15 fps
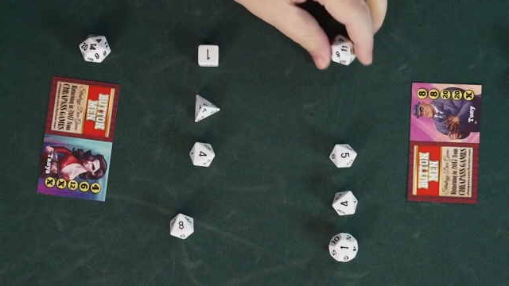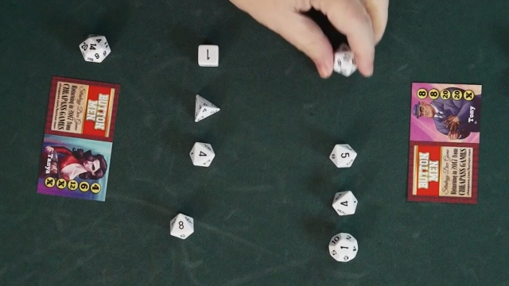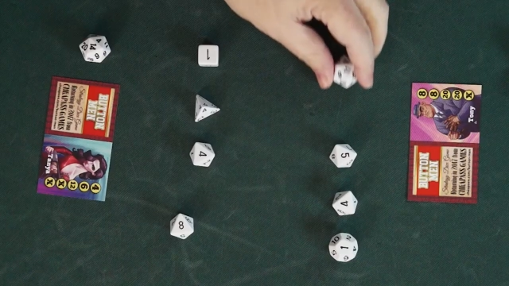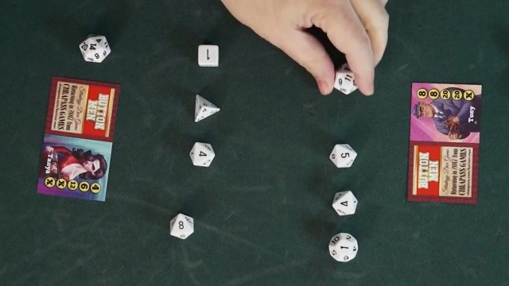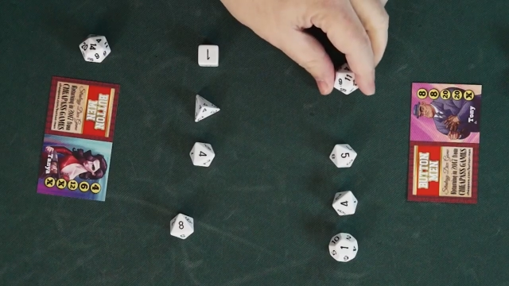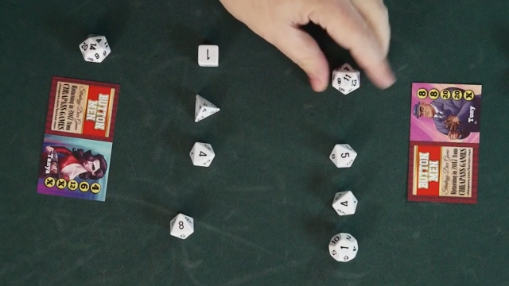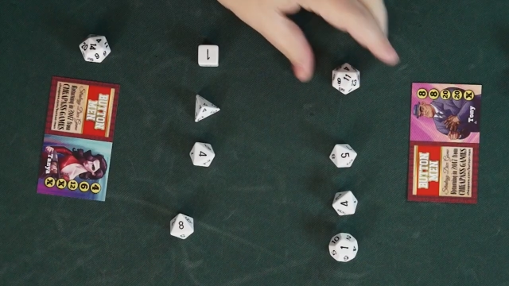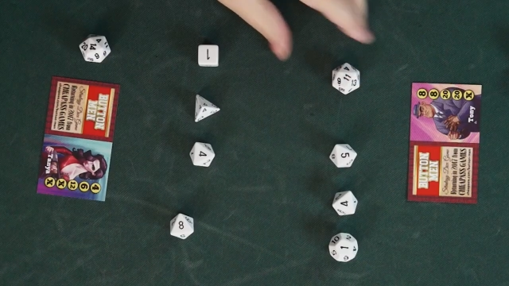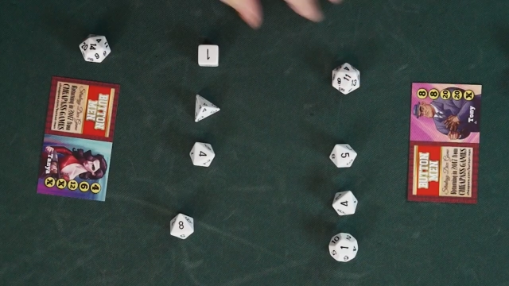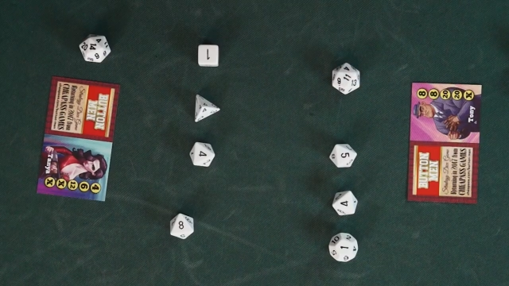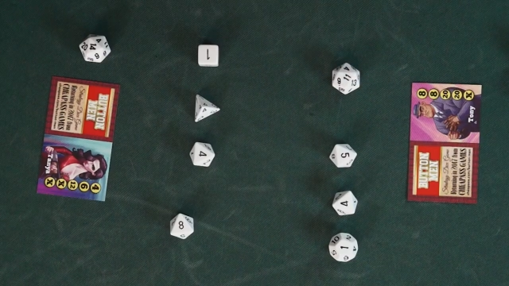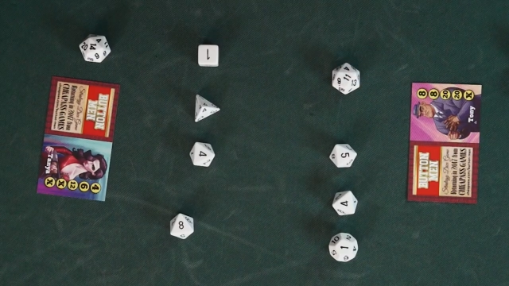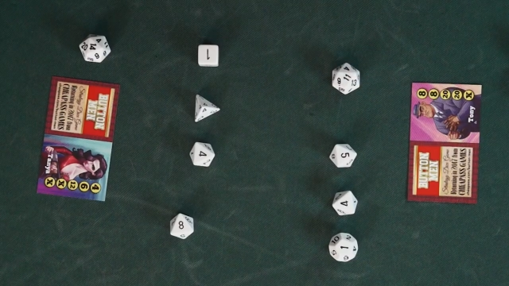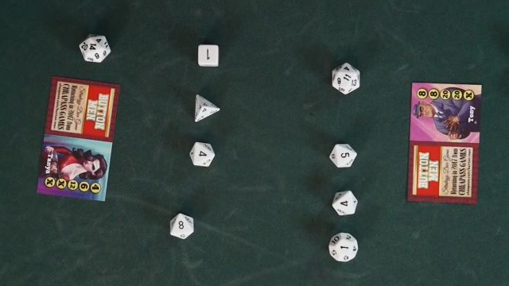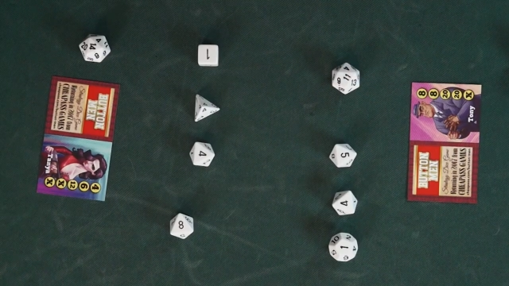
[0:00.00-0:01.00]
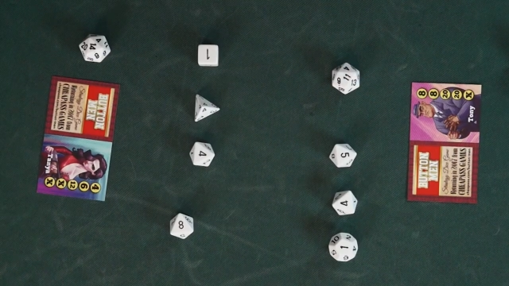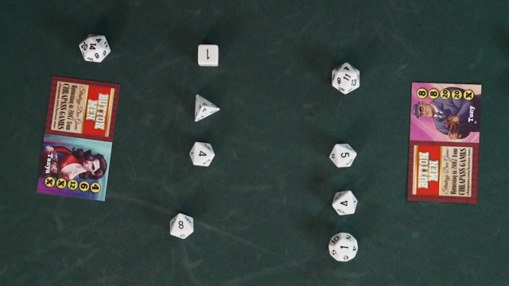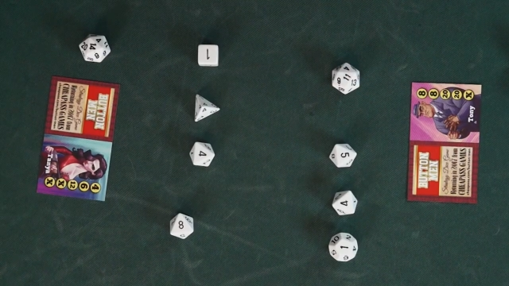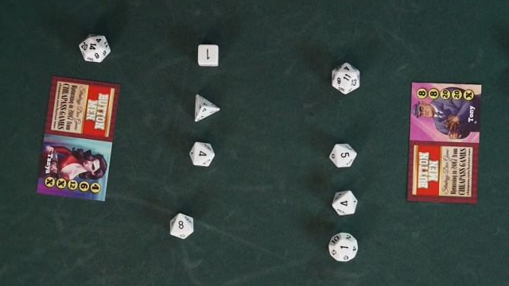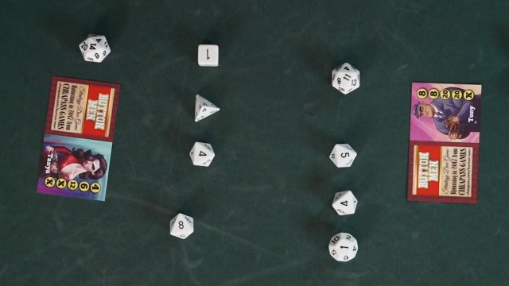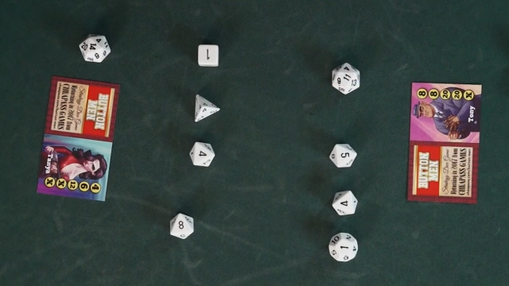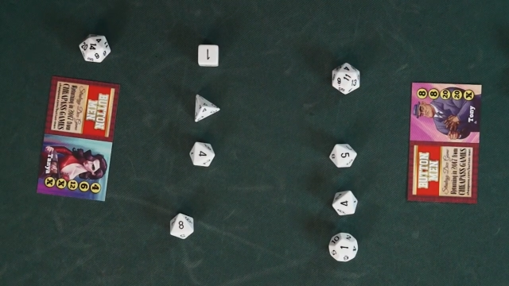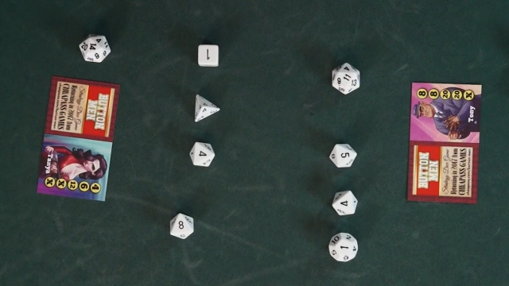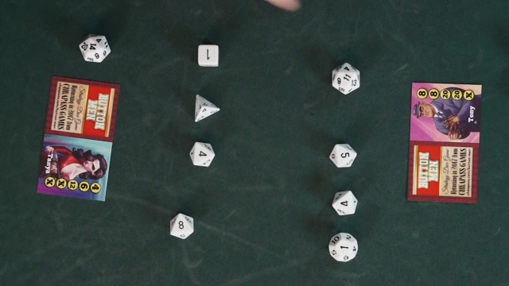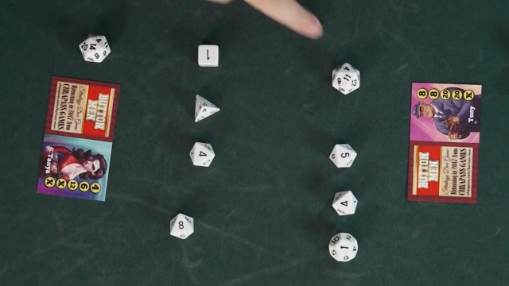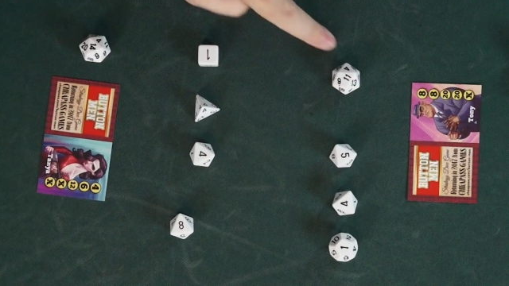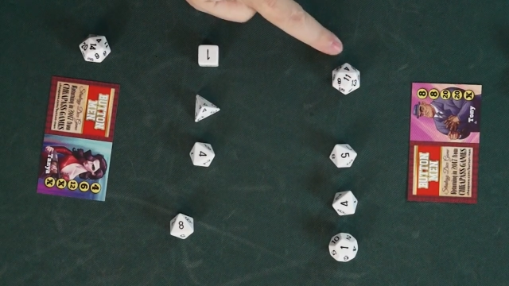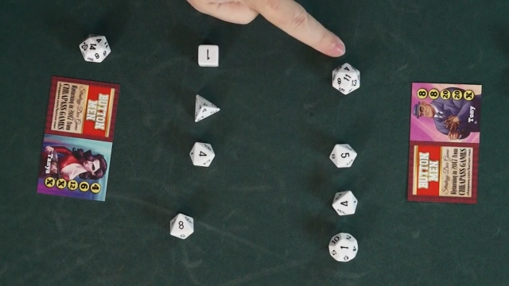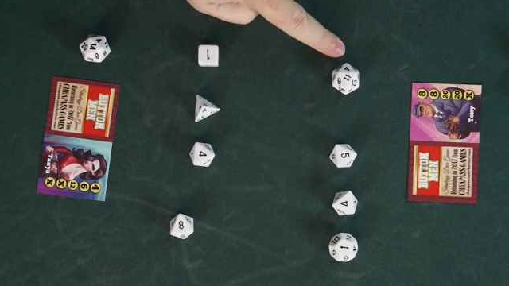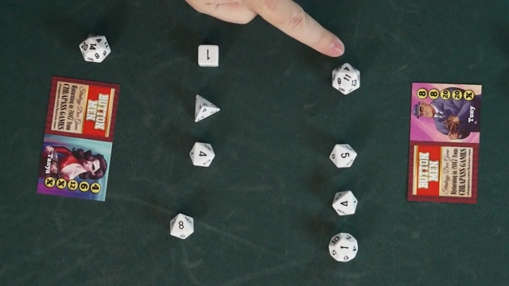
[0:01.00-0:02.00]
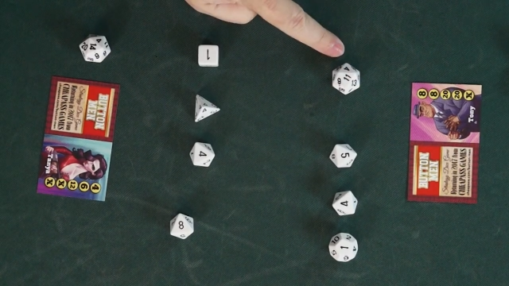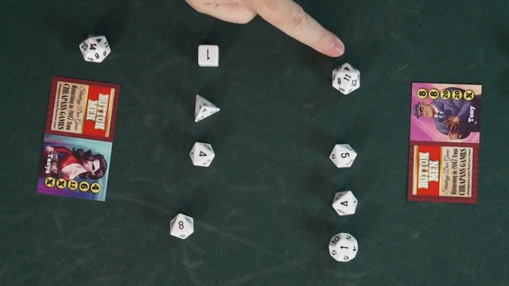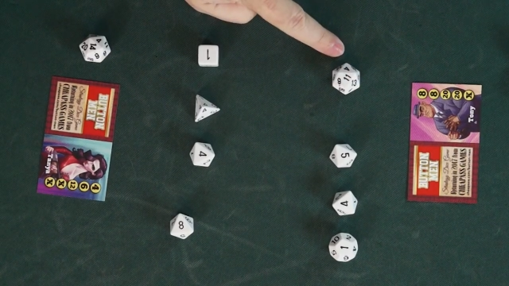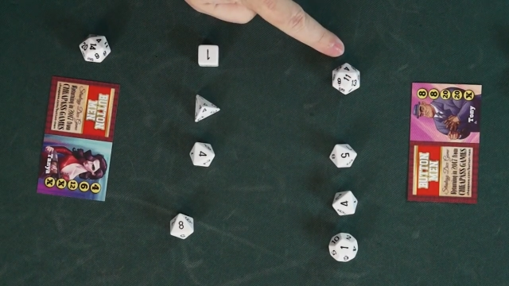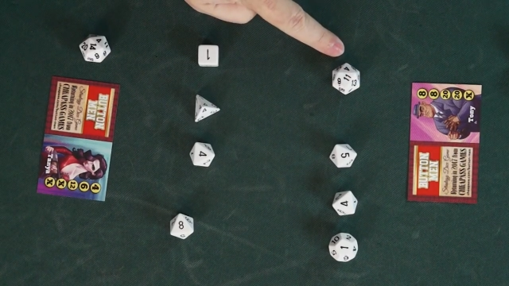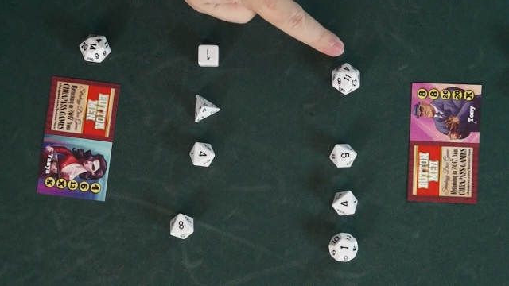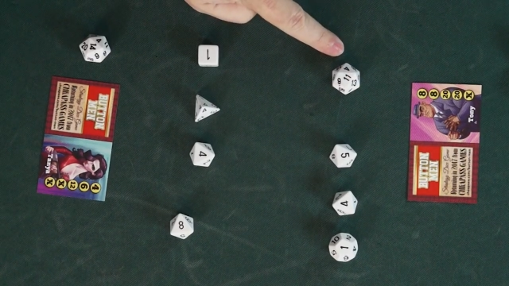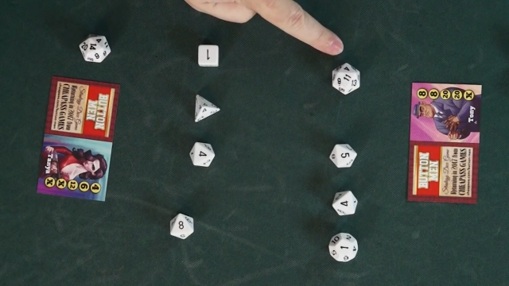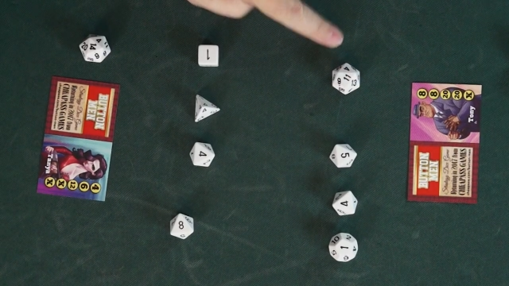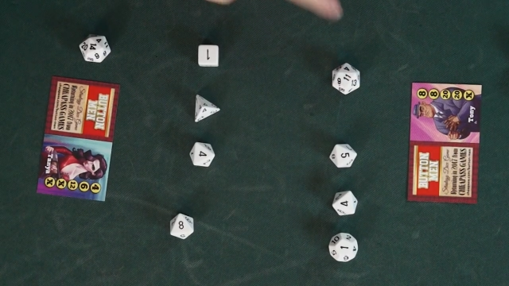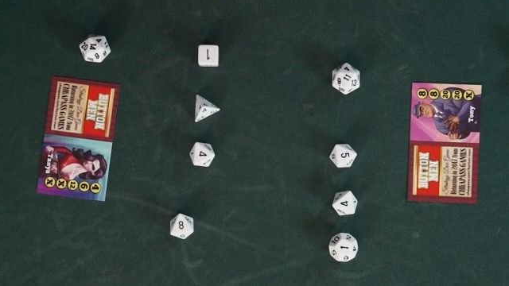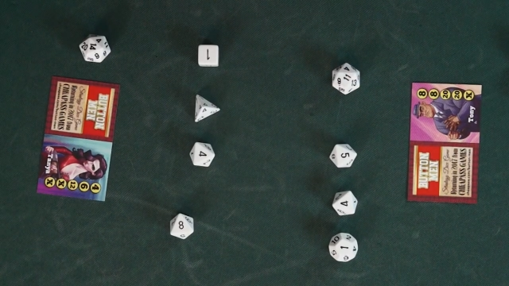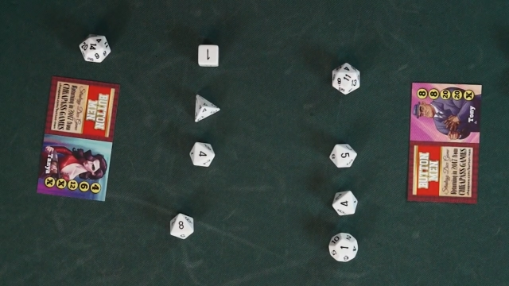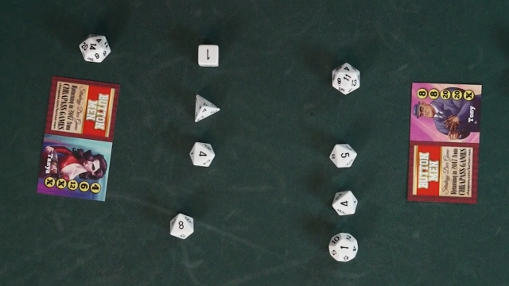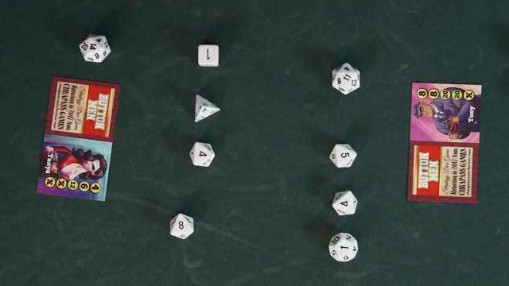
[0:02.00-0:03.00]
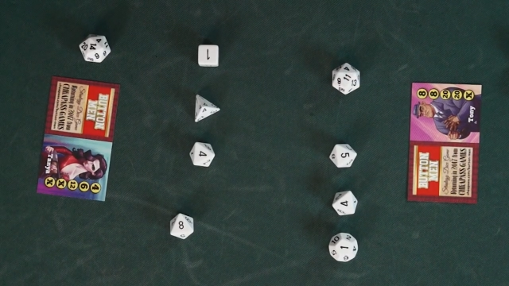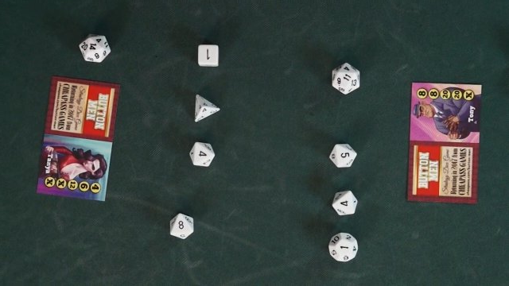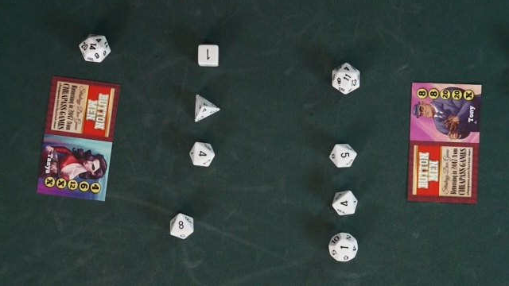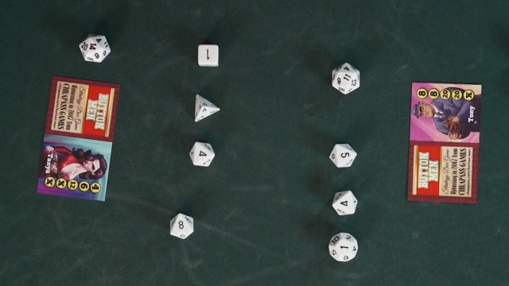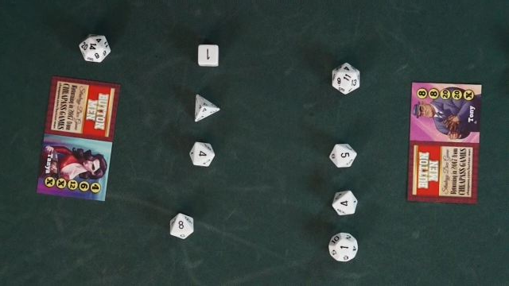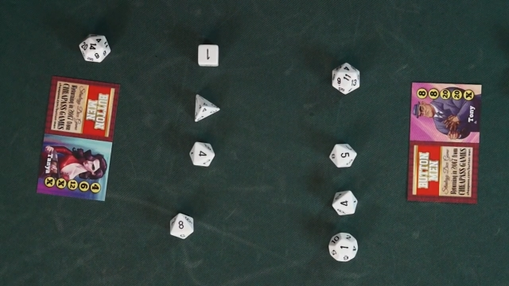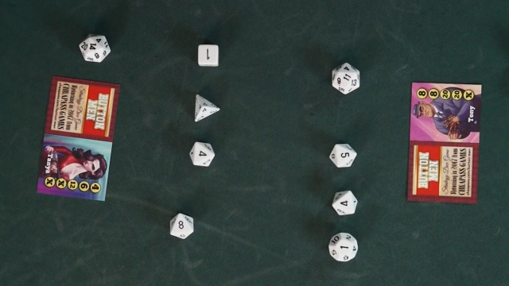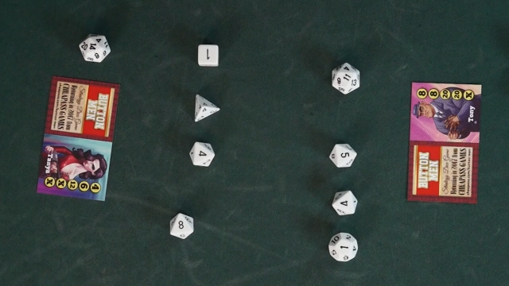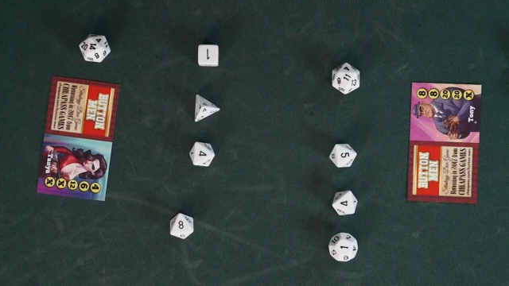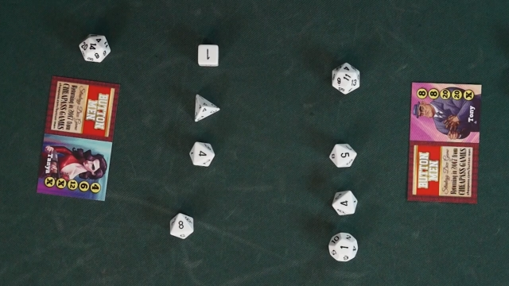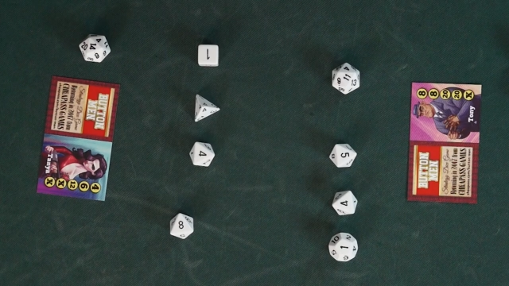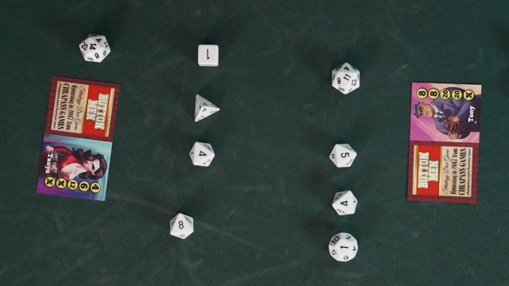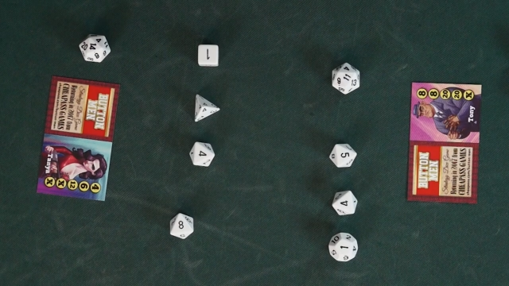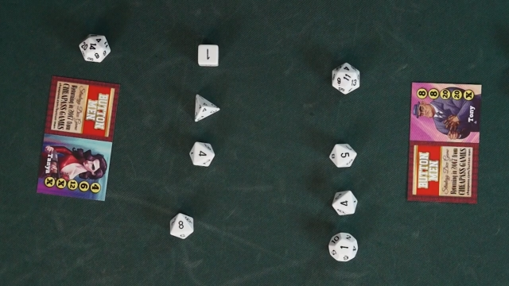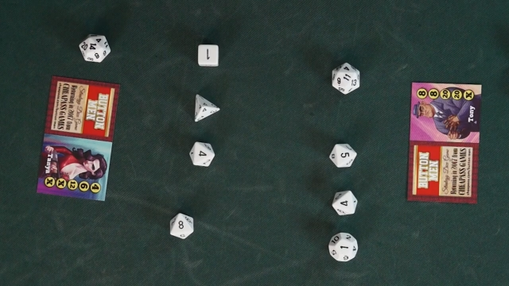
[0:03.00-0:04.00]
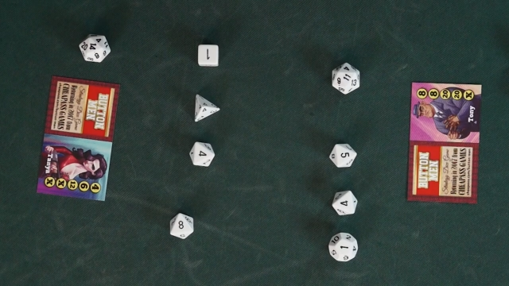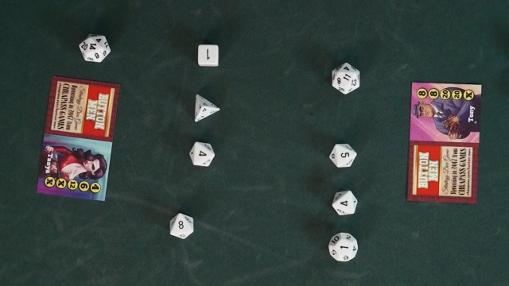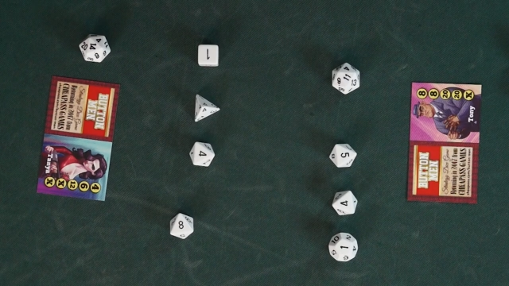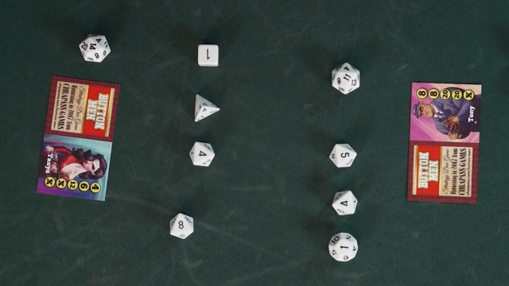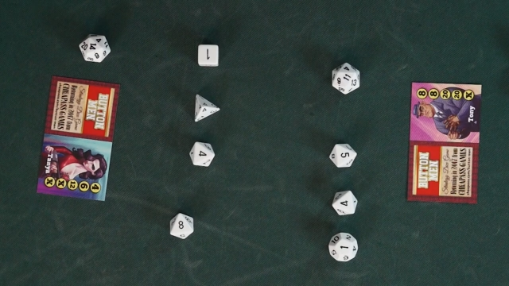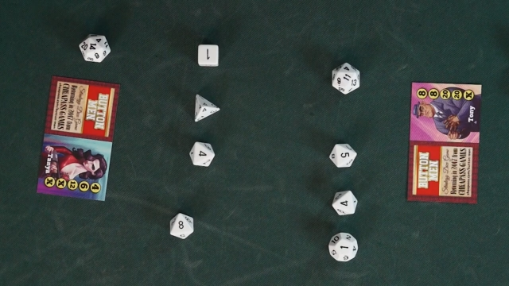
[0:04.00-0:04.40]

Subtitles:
[unreadable: no face in view]